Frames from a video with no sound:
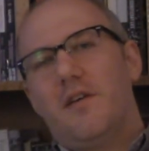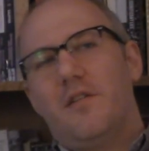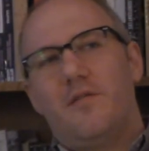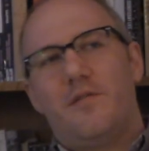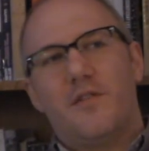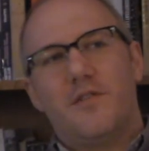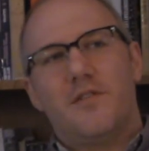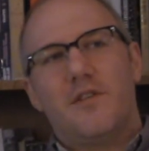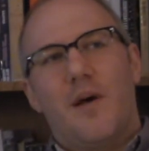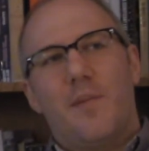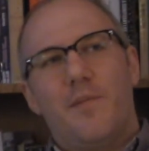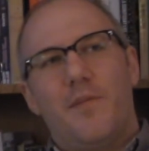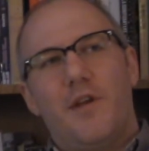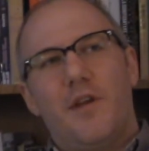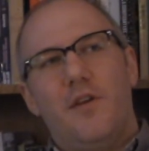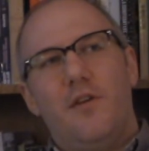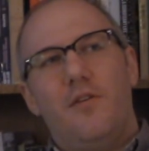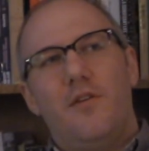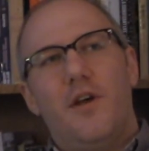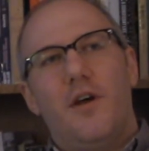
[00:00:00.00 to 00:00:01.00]
for
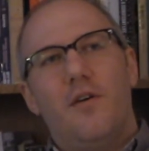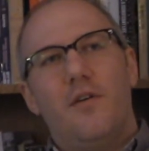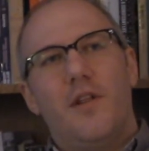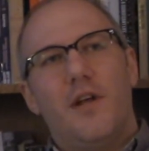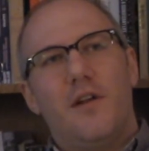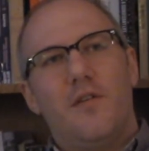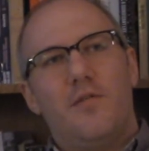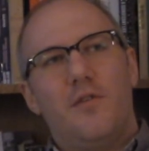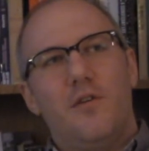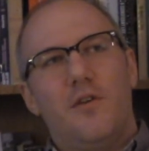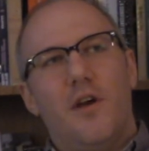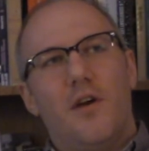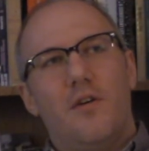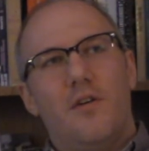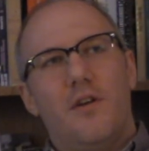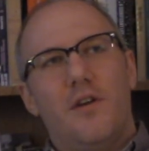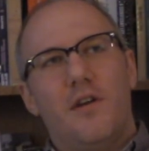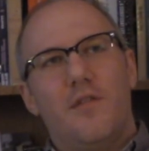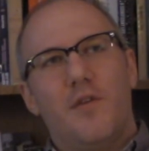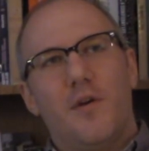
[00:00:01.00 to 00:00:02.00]
something, you know that if you go
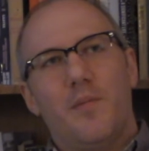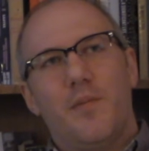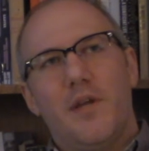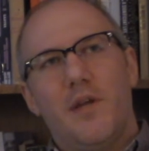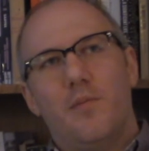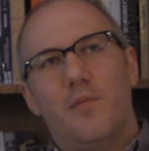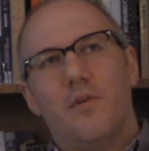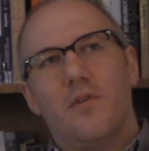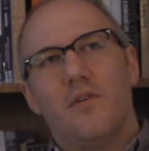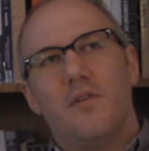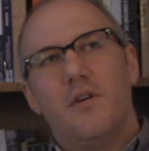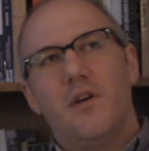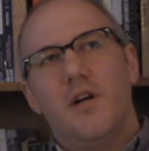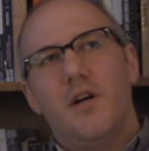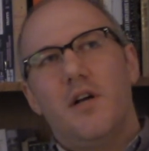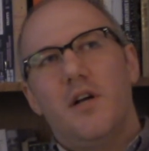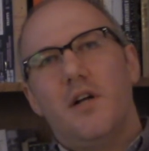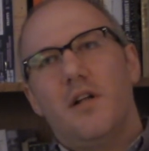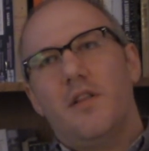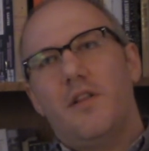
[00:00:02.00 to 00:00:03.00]
to different people,
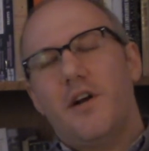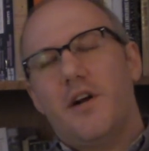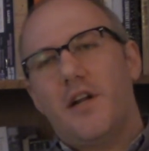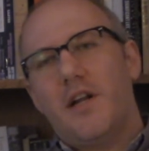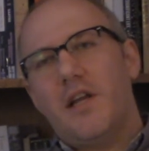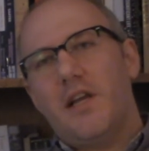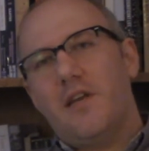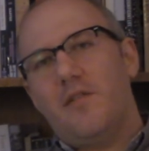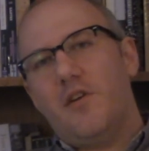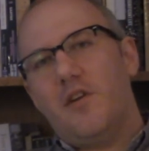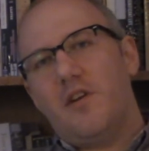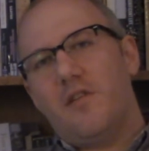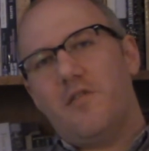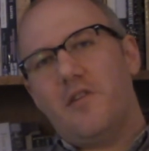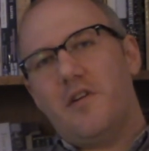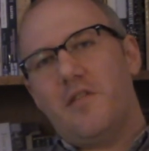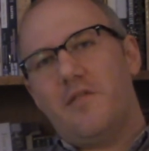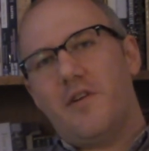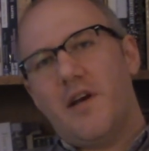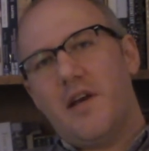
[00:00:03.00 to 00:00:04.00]
they're going to give you
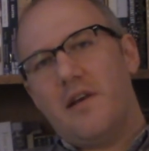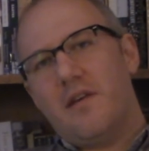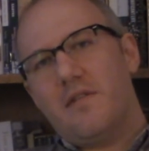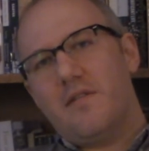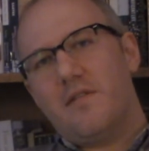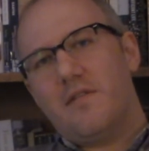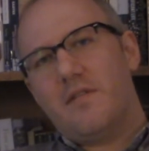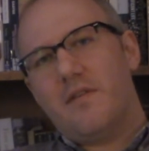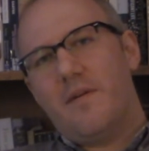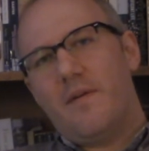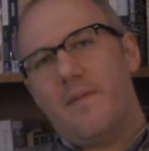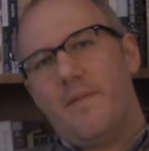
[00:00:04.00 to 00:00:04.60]
different advice.